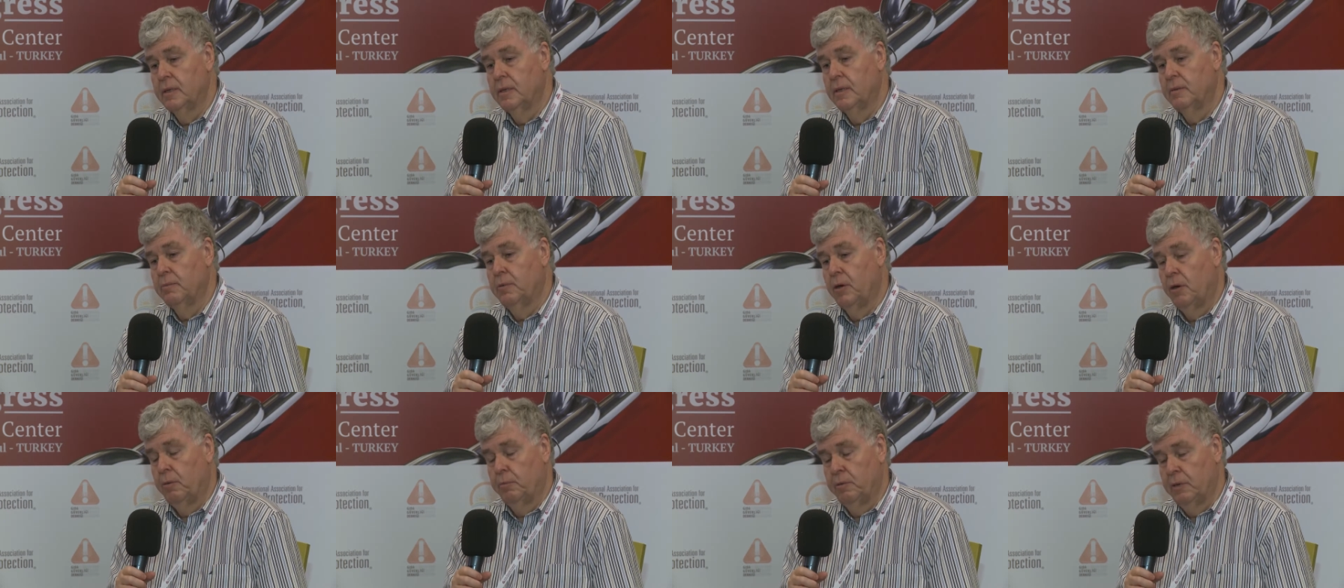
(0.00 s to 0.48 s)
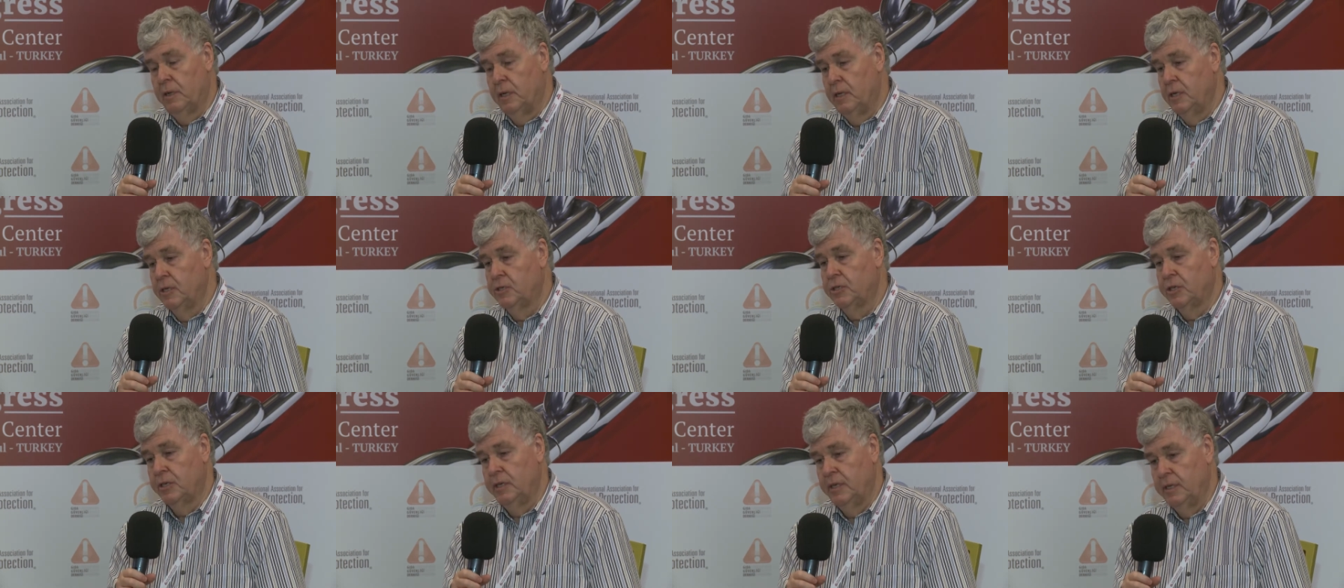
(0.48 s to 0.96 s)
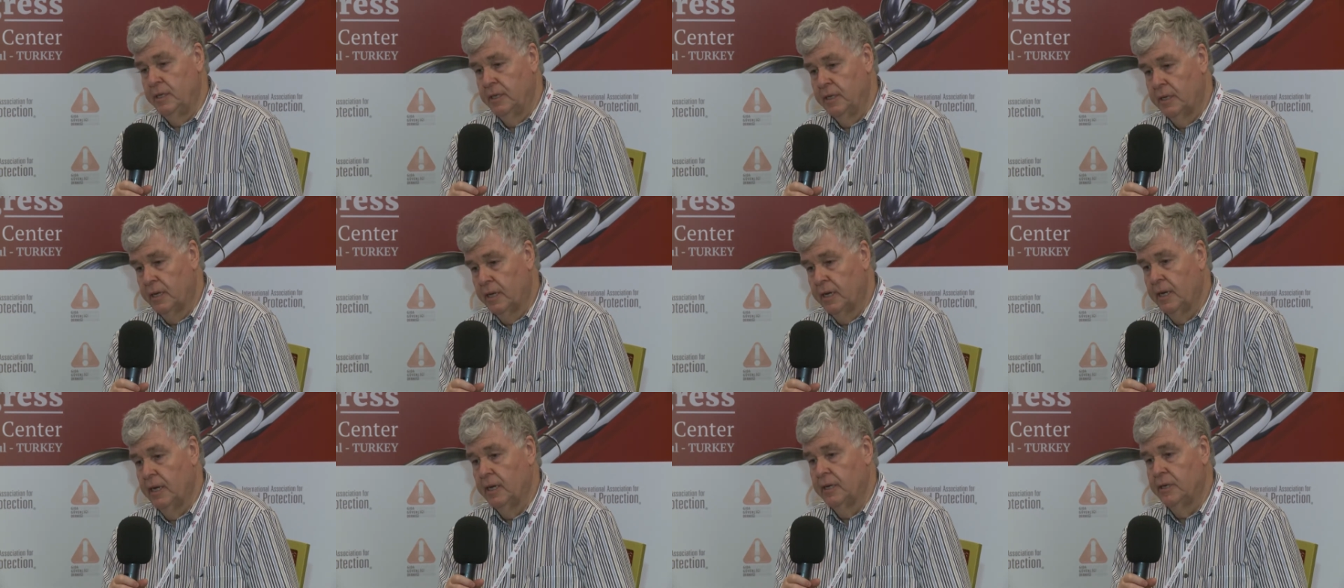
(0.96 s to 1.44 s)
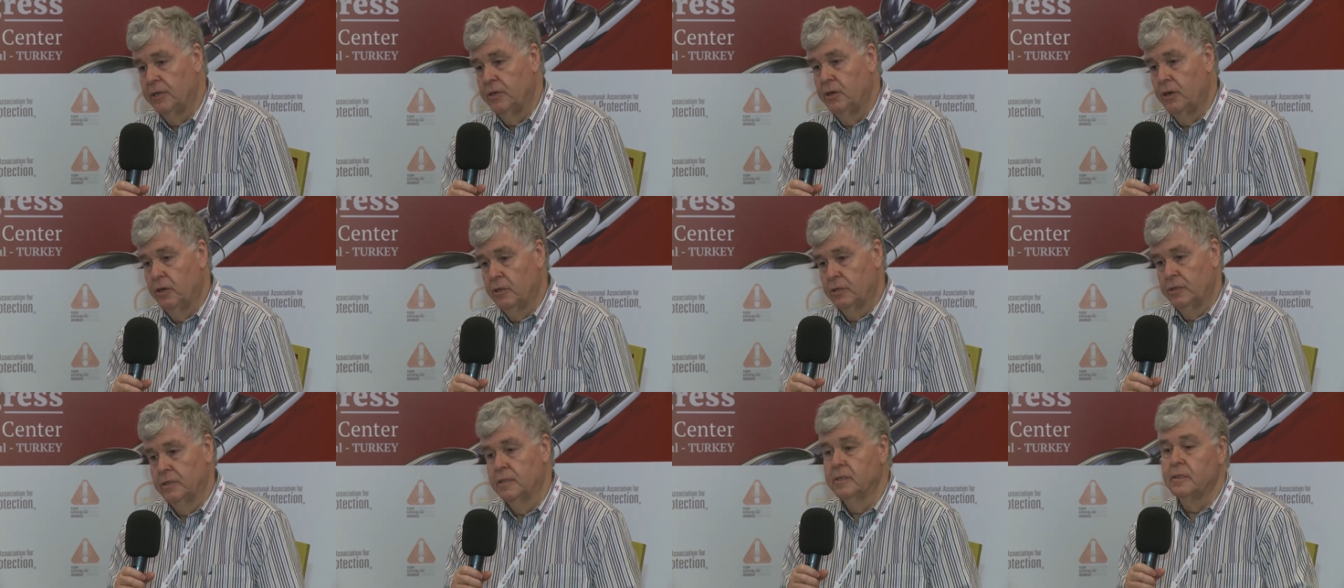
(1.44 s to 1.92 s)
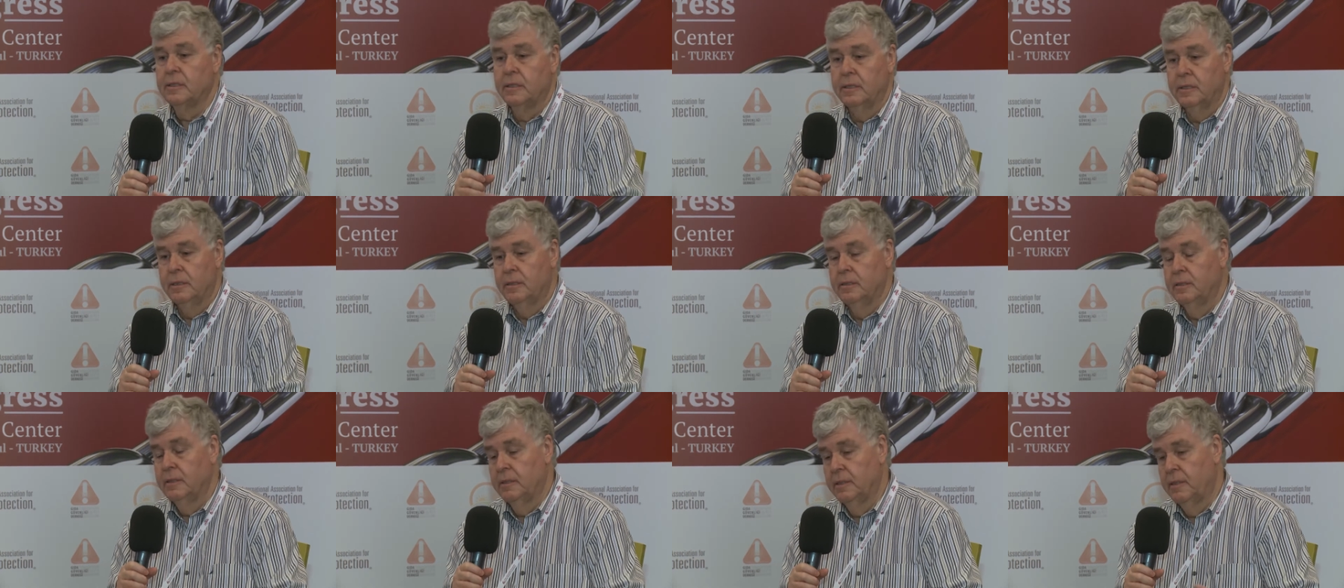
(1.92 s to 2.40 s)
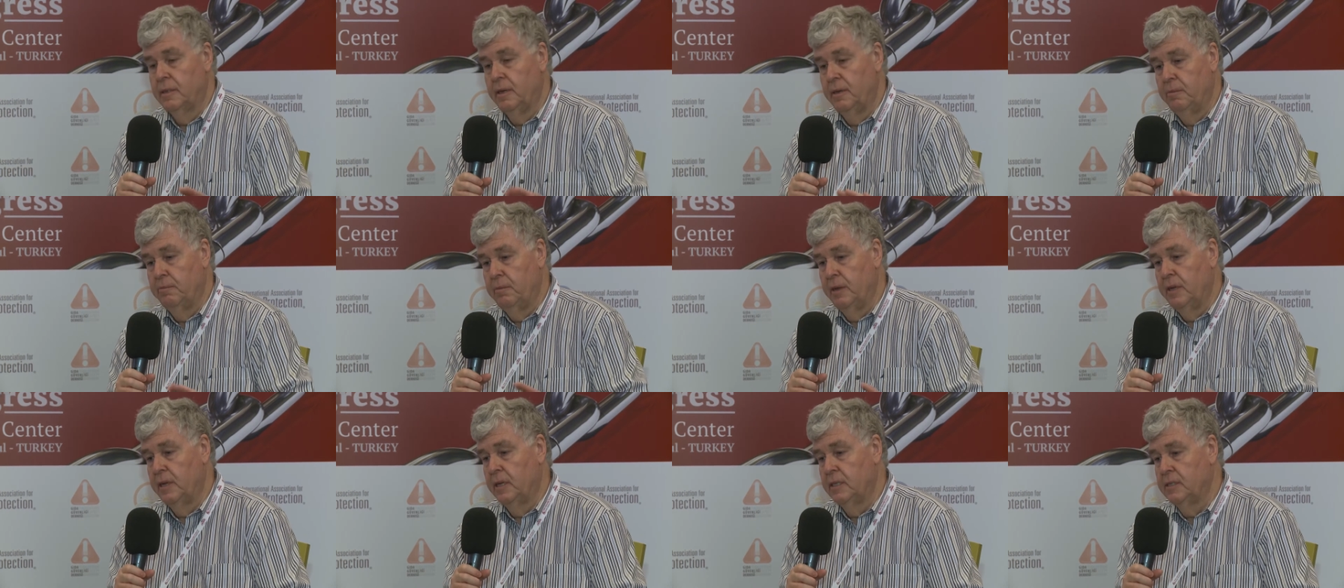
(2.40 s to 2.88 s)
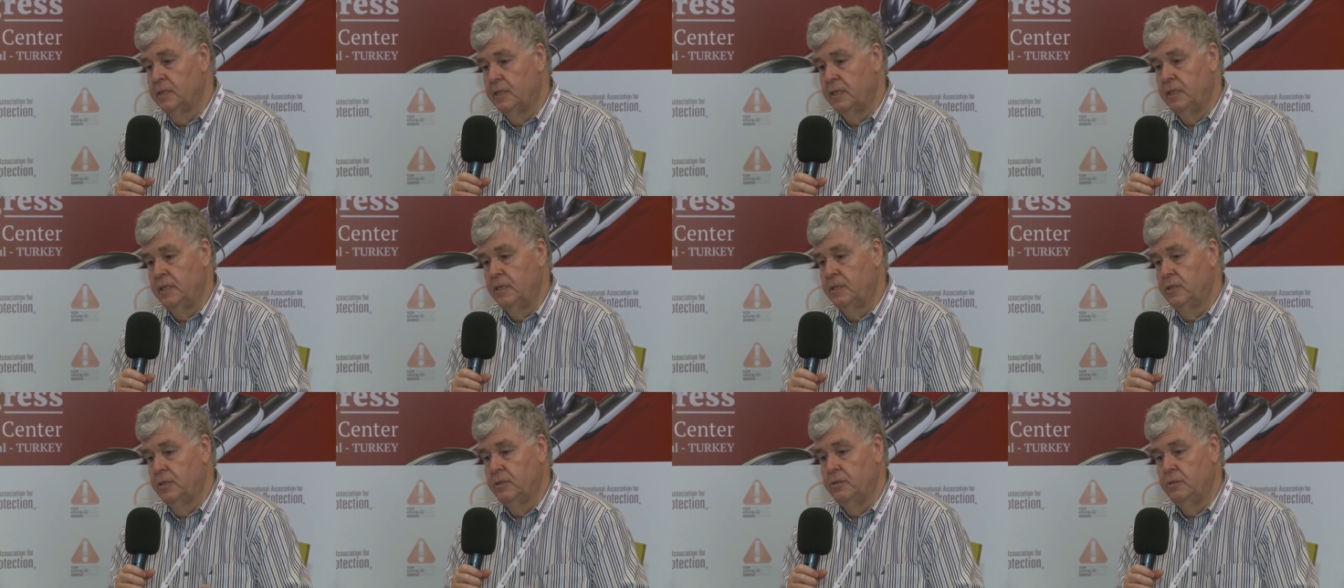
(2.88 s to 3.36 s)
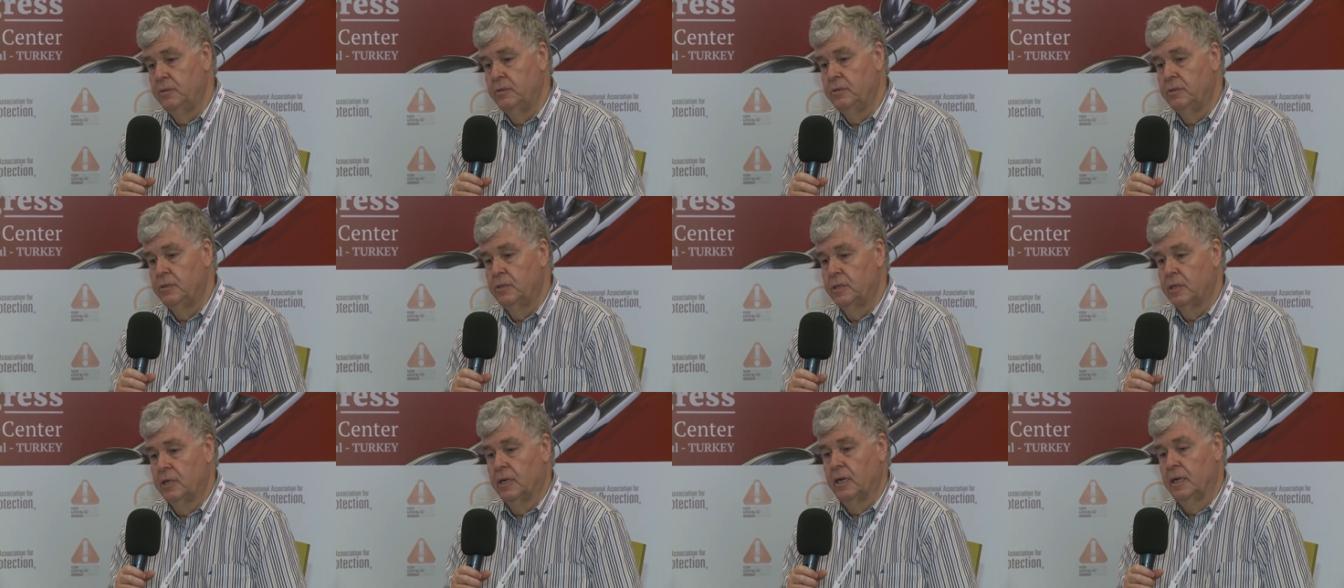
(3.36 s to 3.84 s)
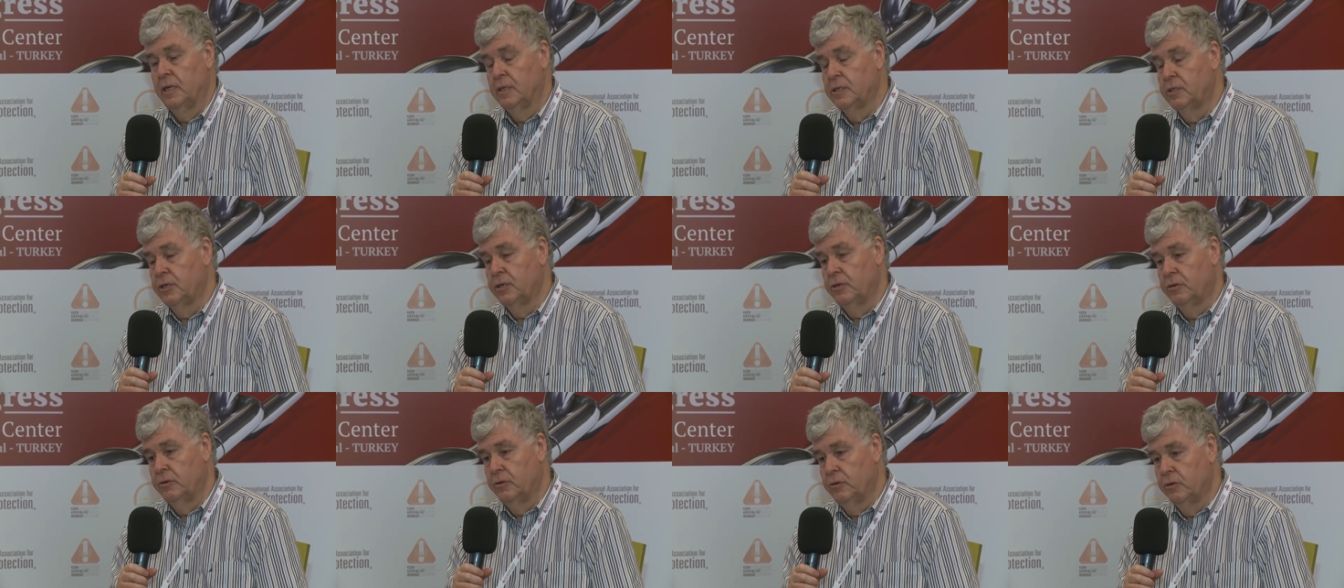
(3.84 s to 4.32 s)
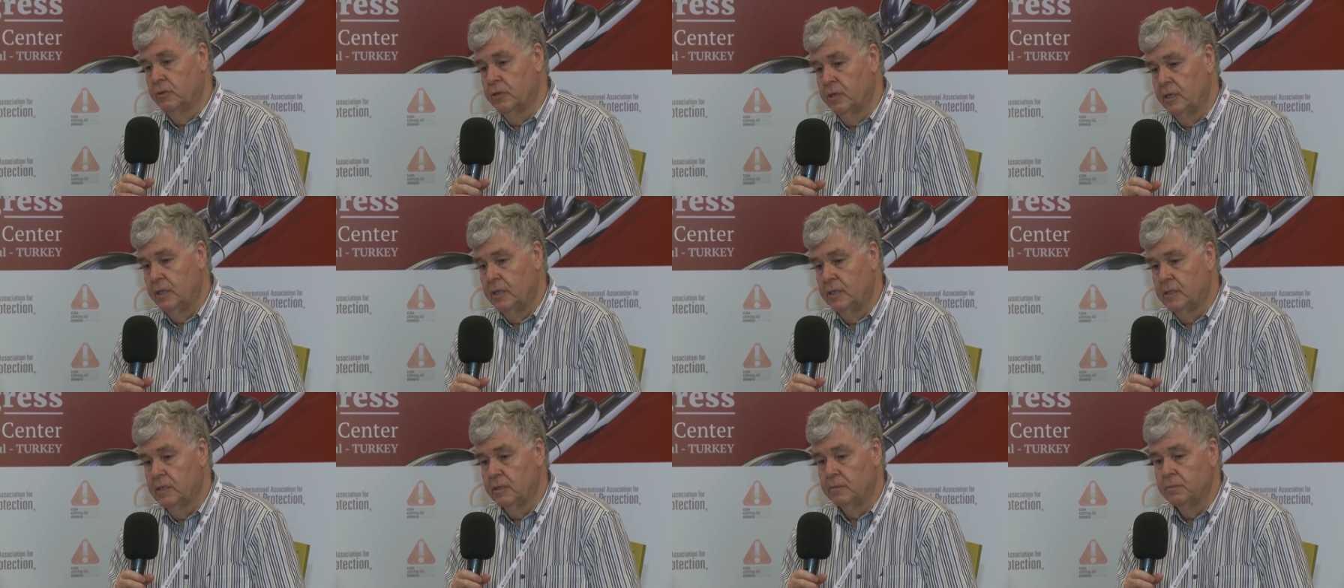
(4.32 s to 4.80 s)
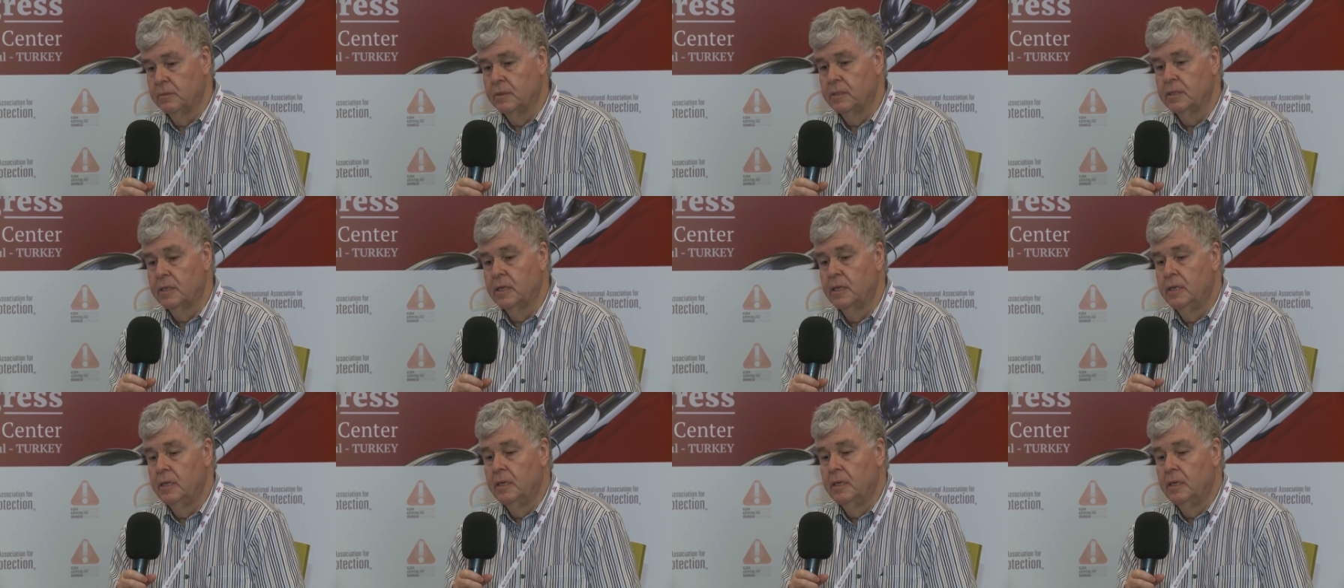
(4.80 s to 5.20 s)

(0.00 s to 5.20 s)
population in the gut, not the ability to to culture organisms.